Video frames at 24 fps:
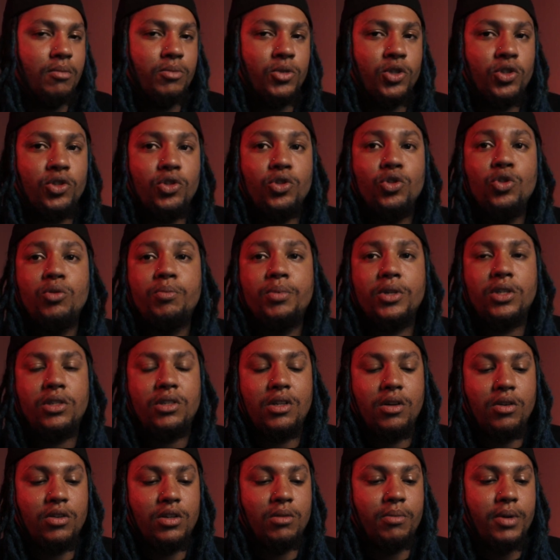Super
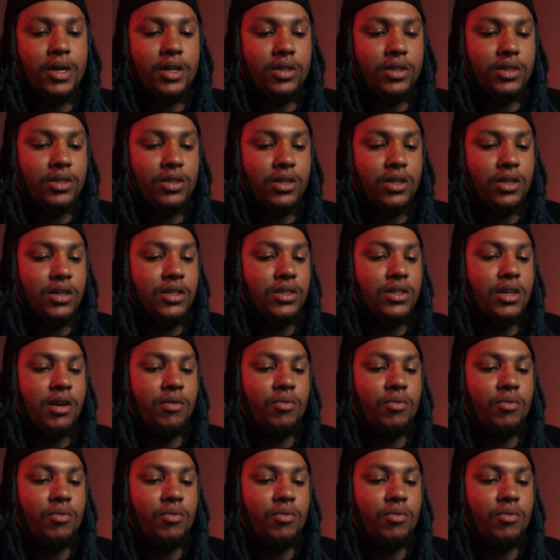stoked about this lens.